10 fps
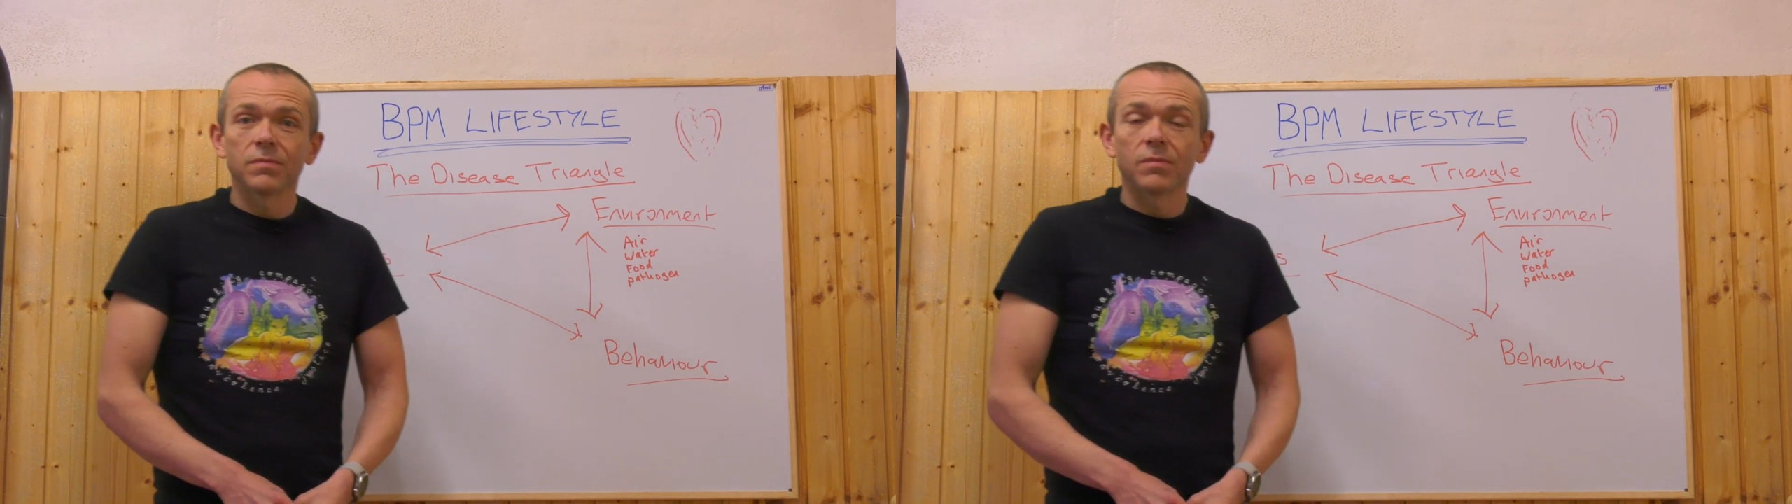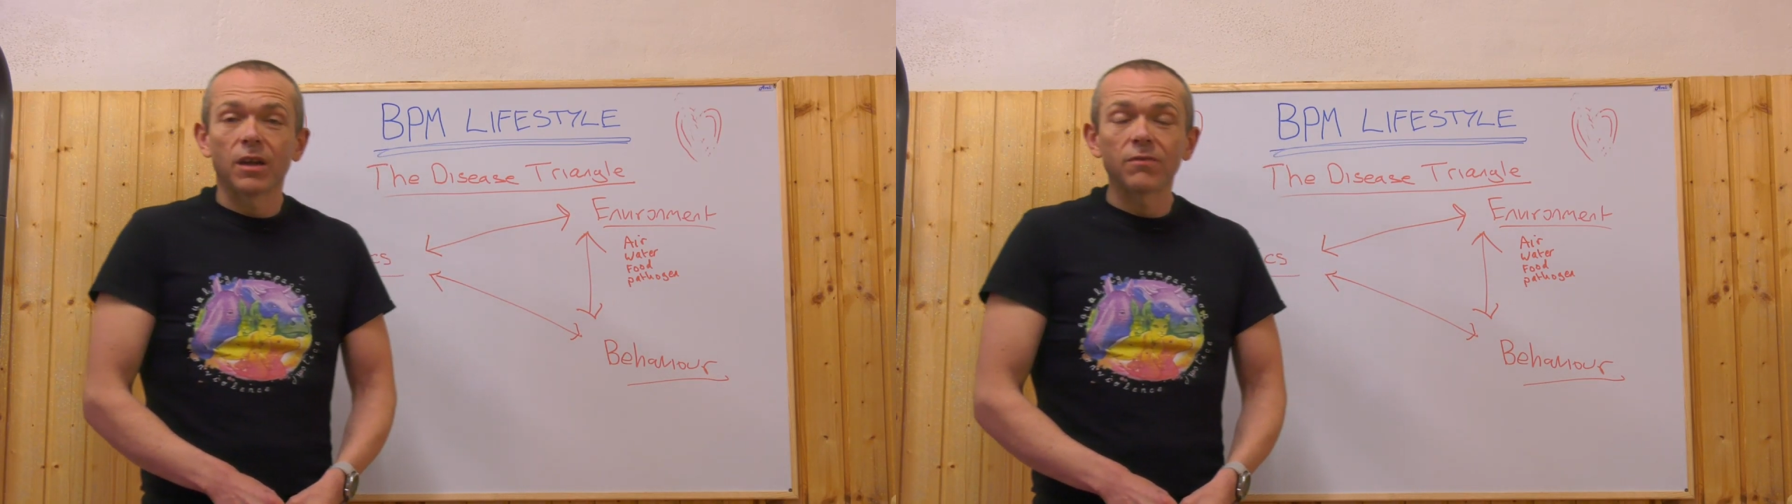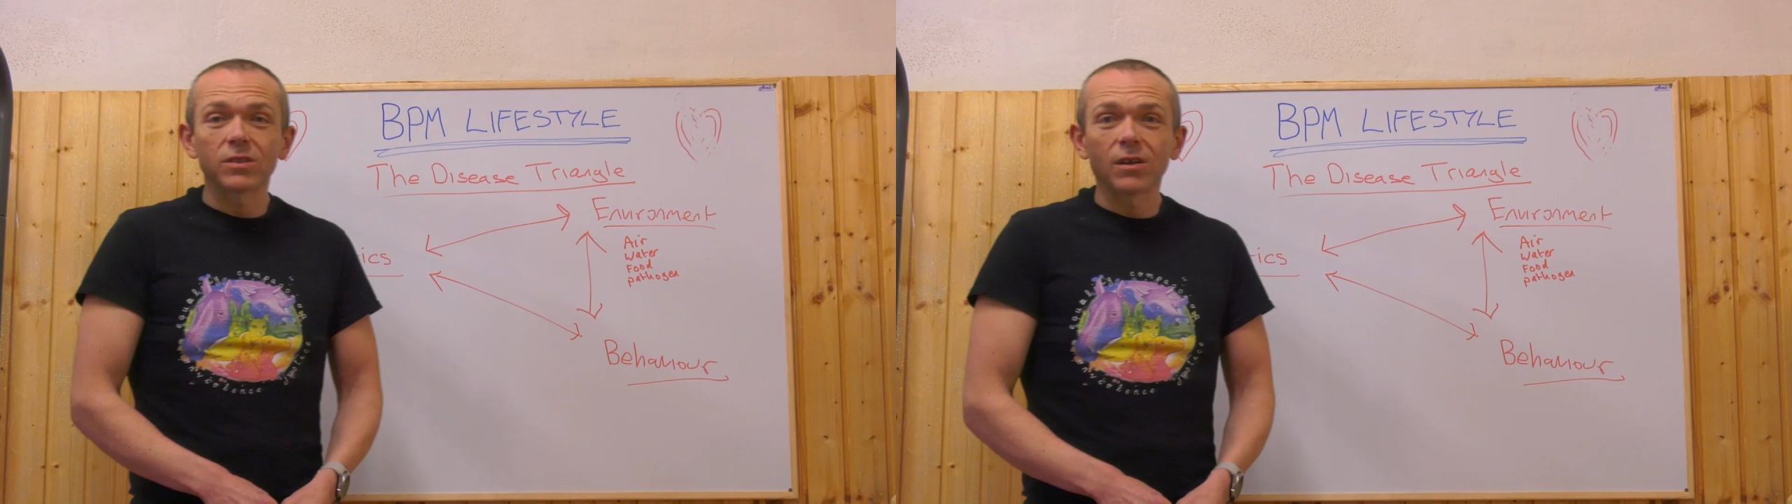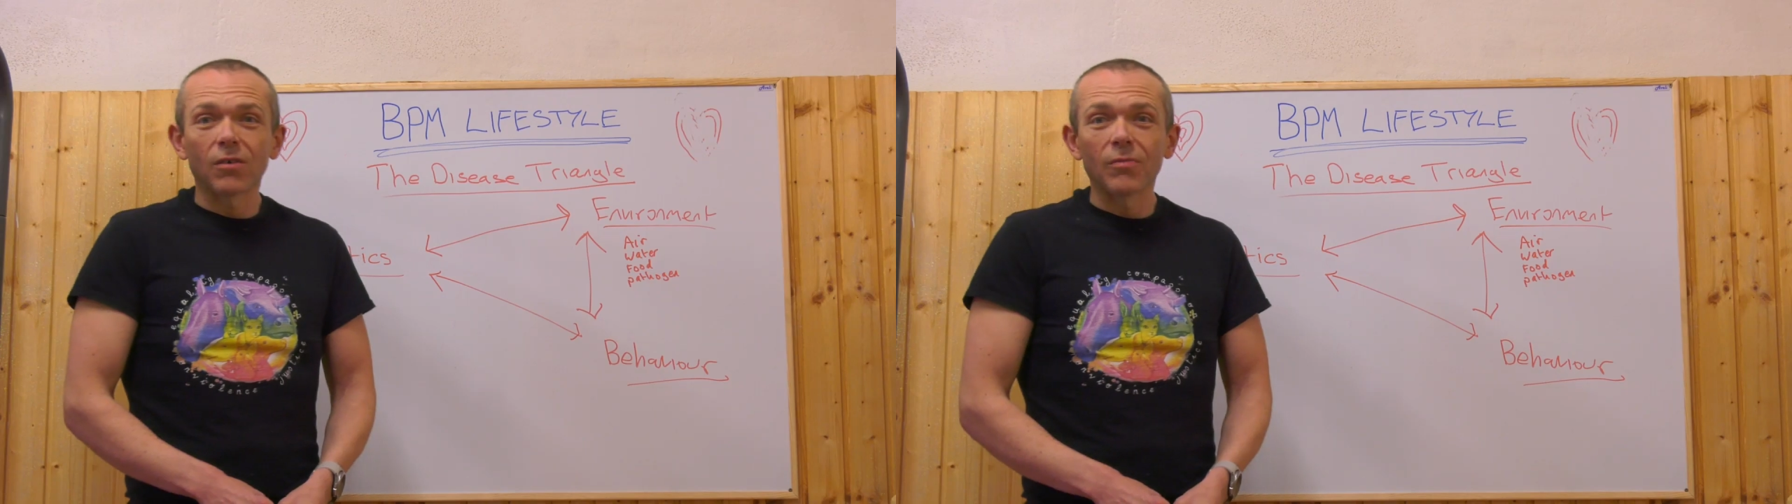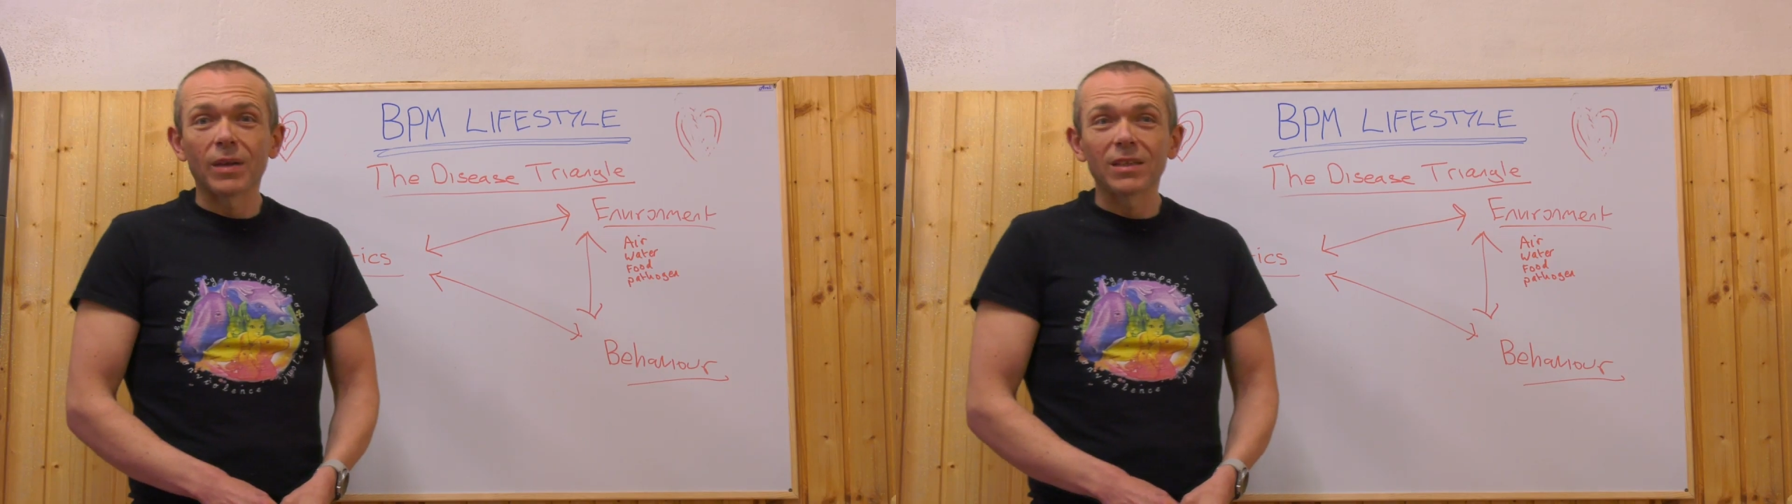
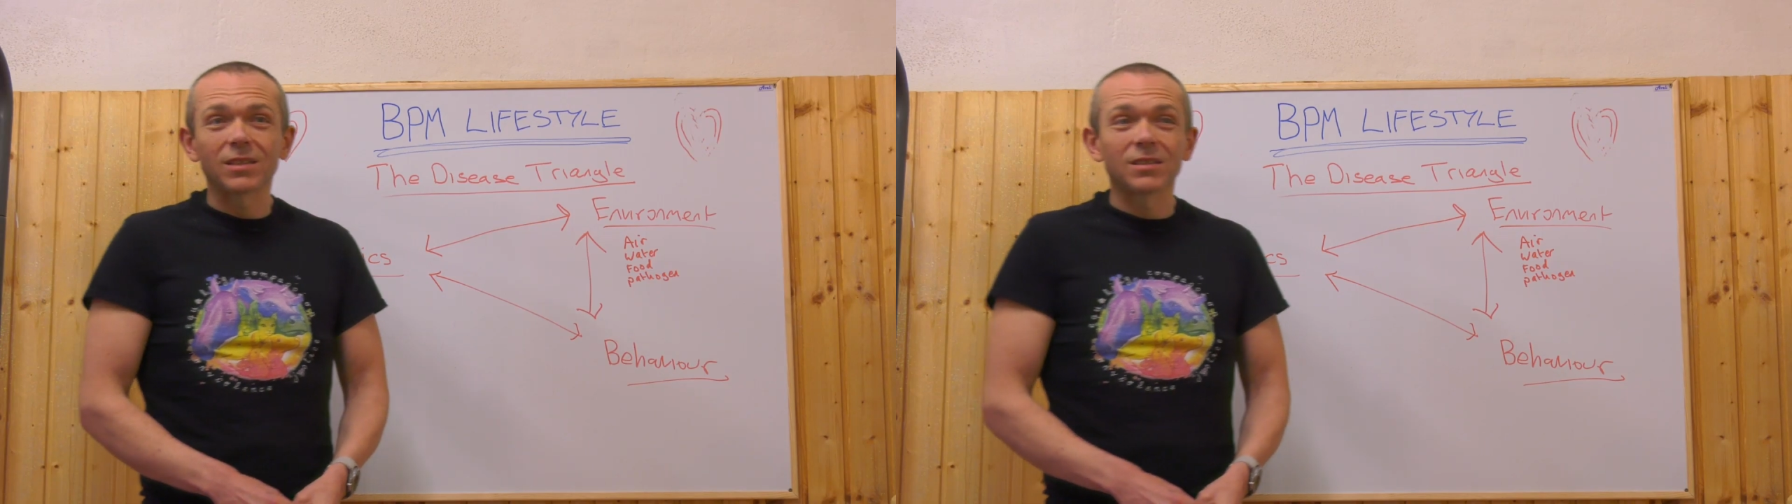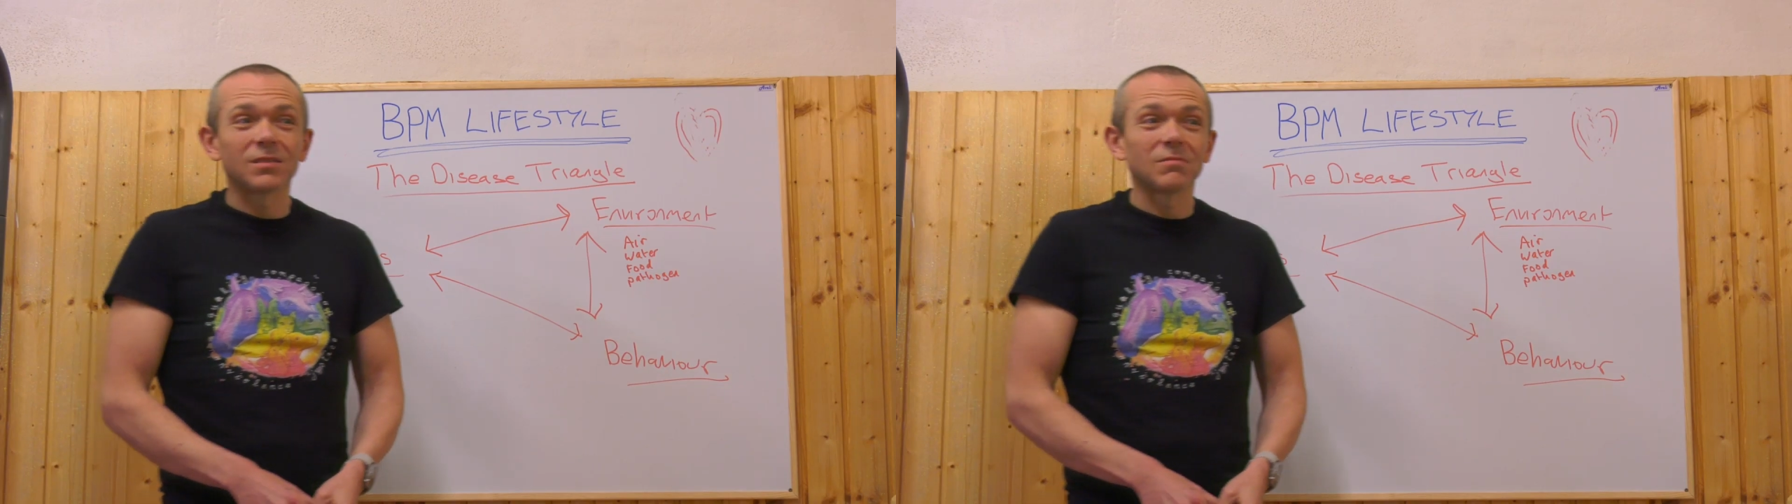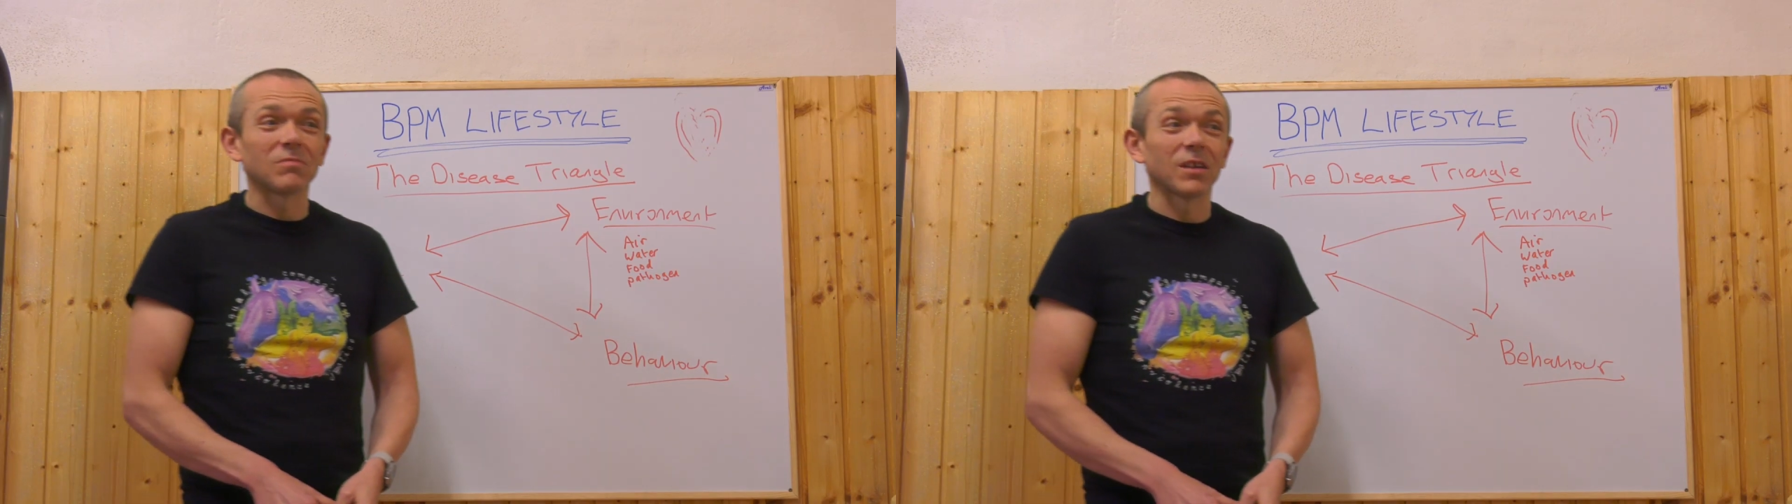Lifestyle medicine,